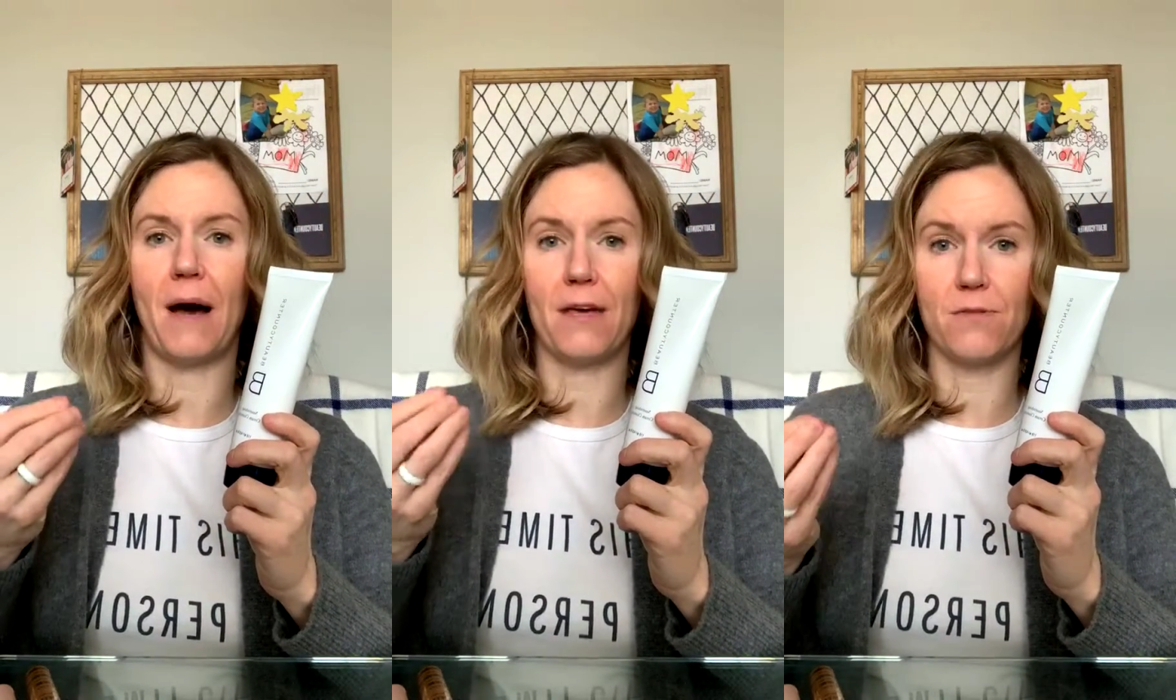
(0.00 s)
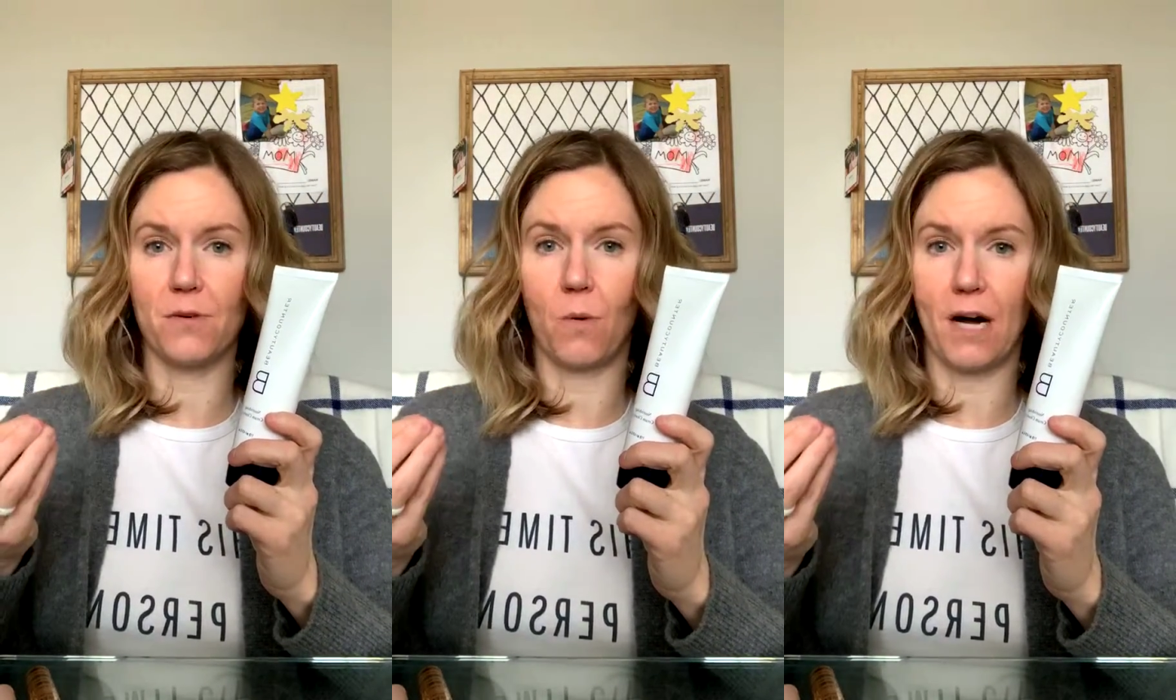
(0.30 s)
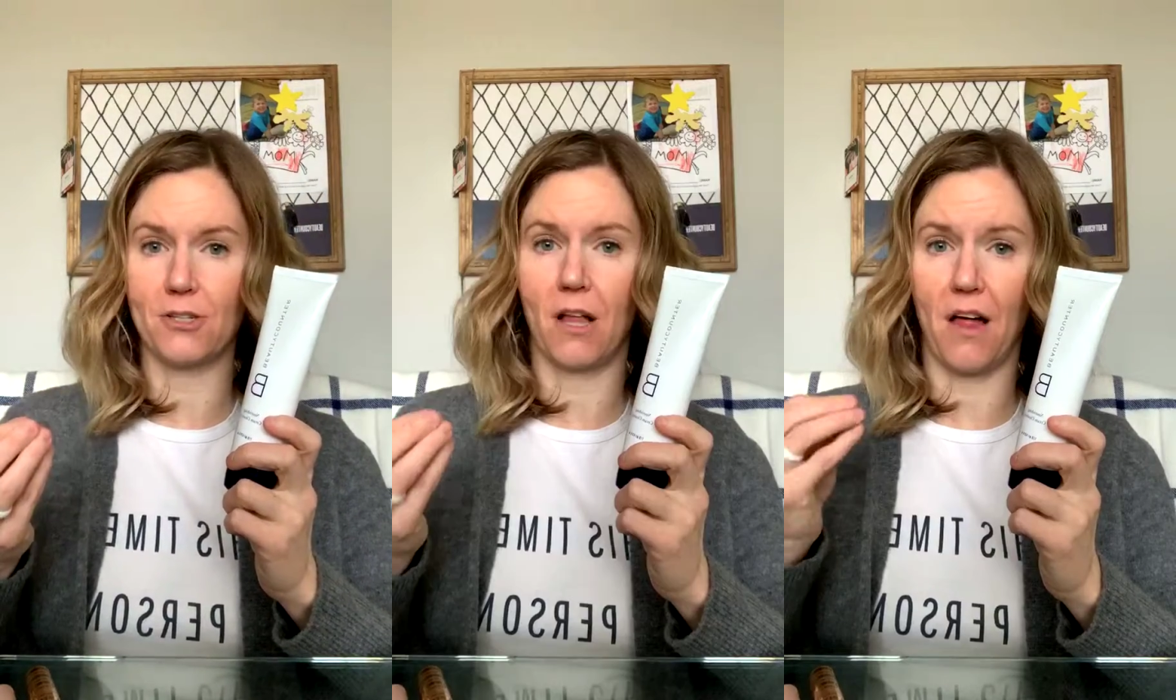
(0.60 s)
I use a
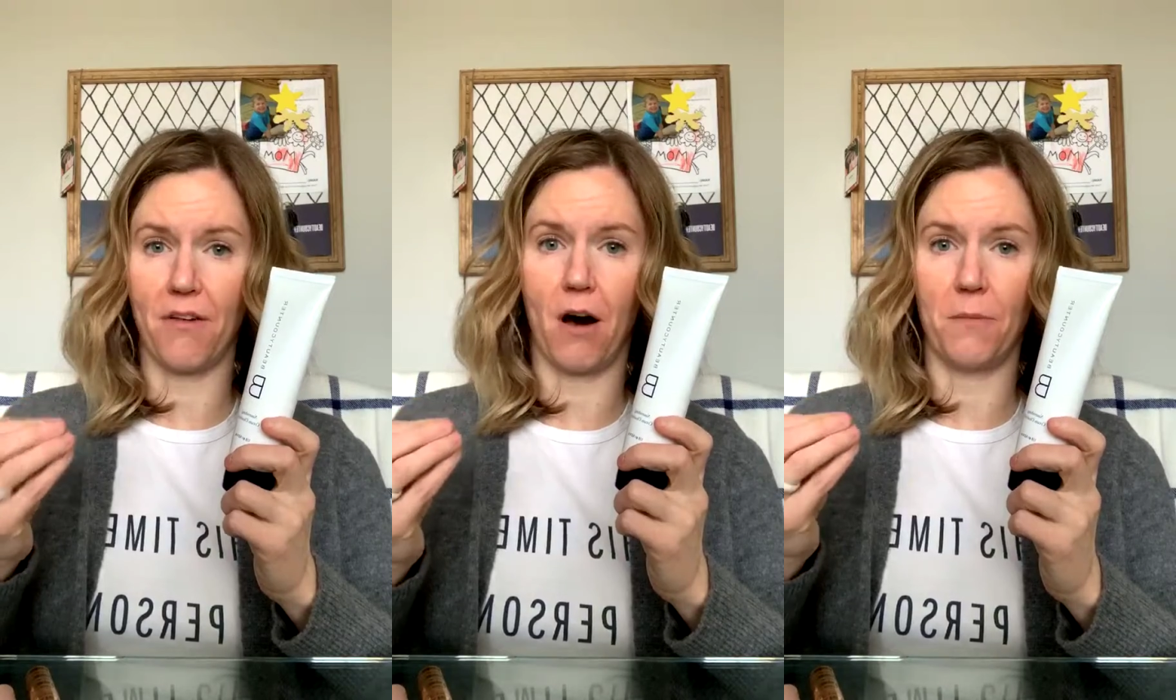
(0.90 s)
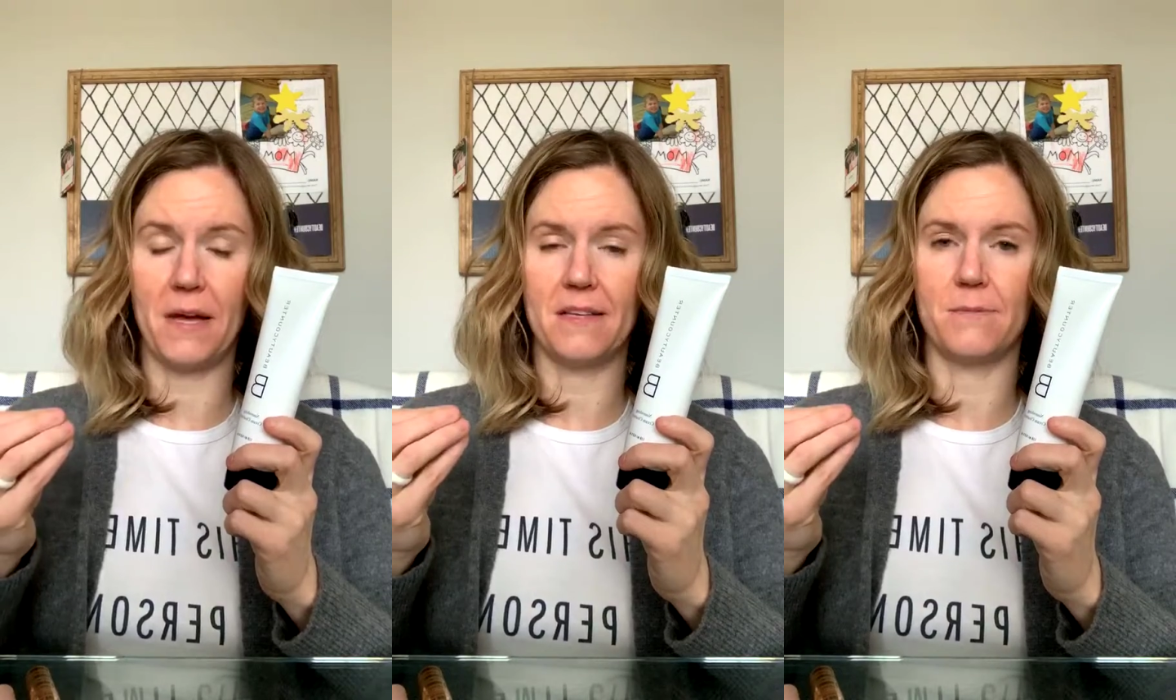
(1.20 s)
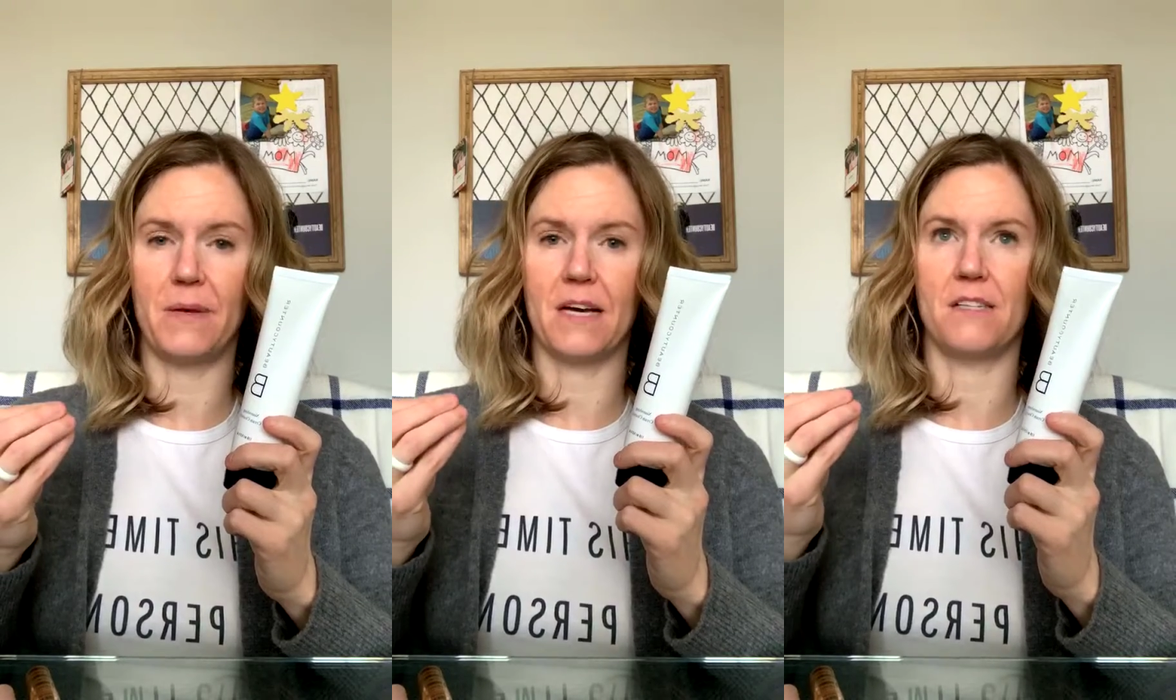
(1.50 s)
washcloth always,
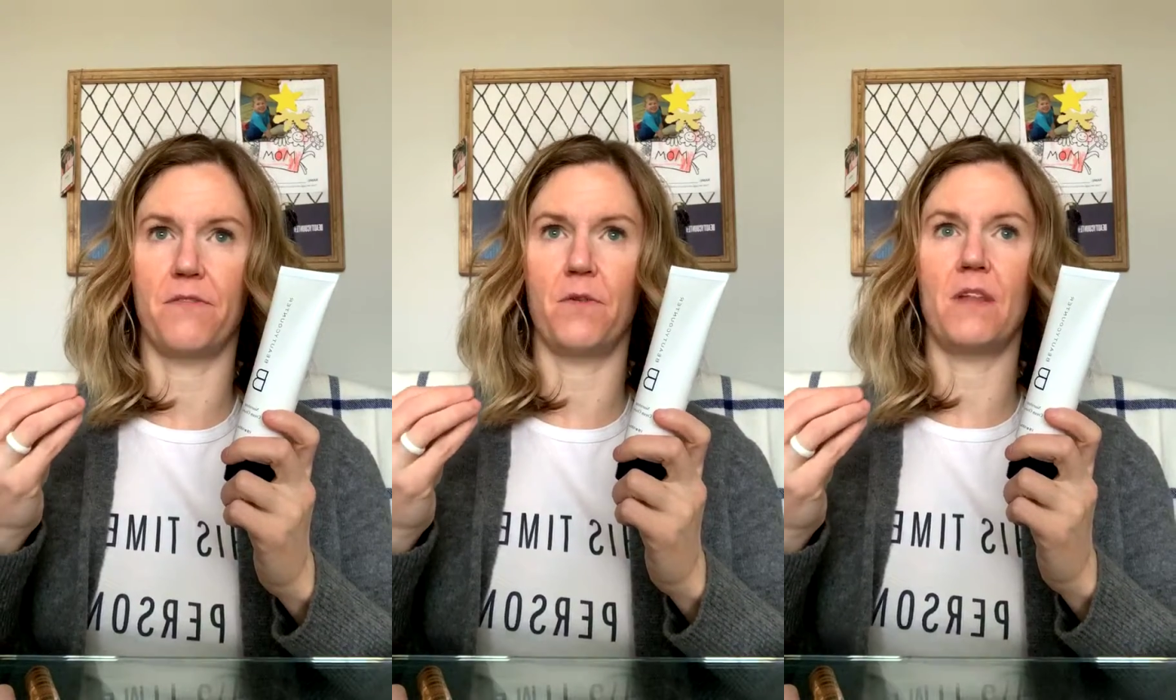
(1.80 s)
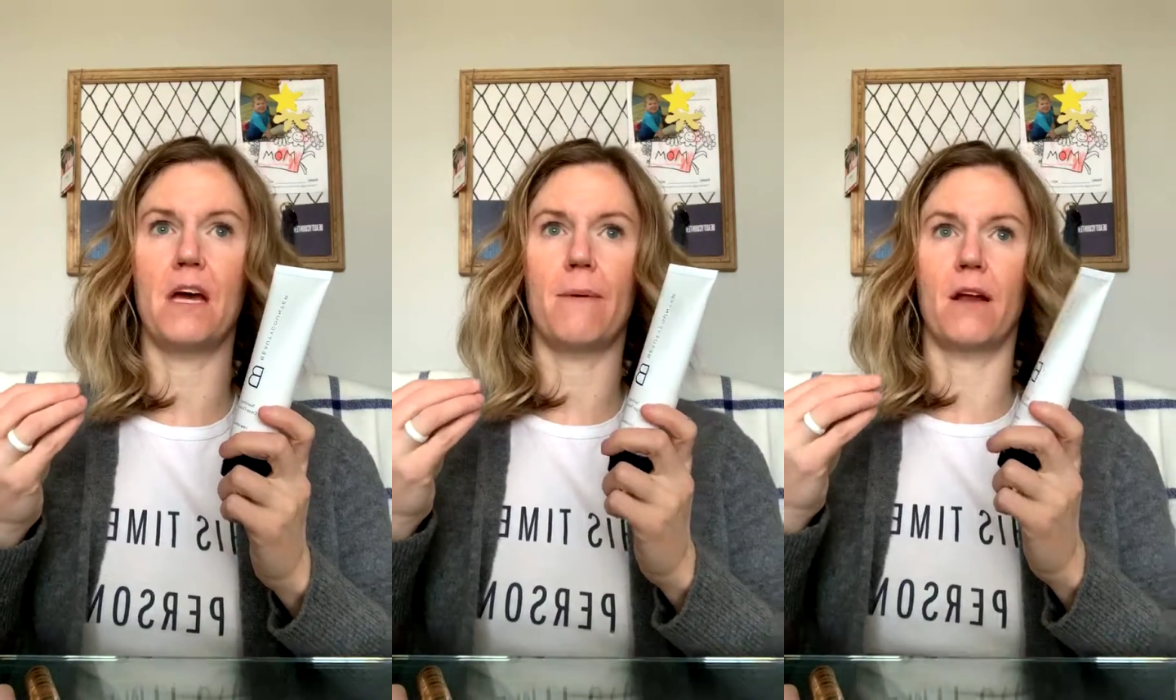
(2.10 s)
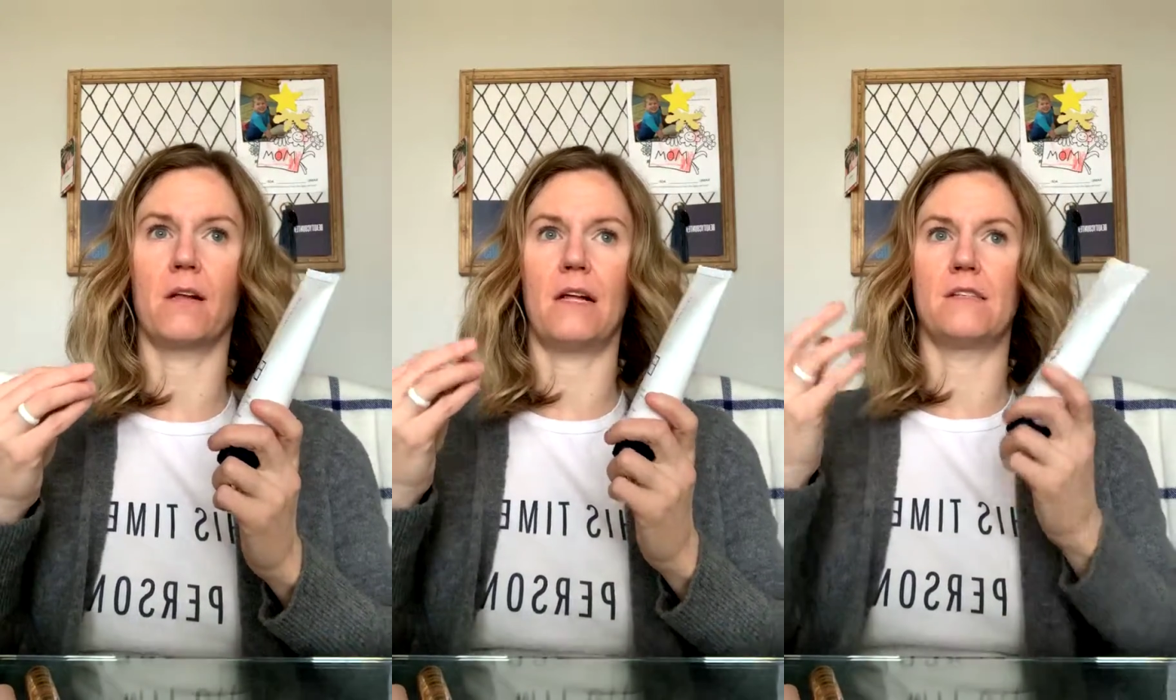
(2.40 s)
because if you think about
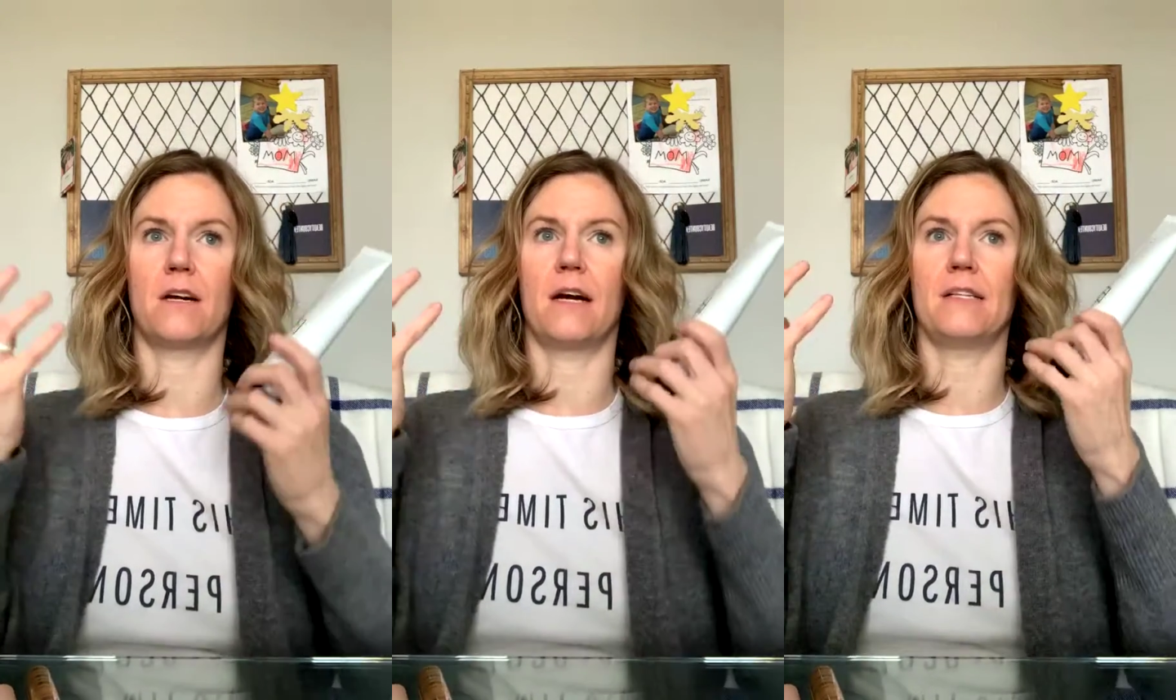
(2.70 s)
a cleanser,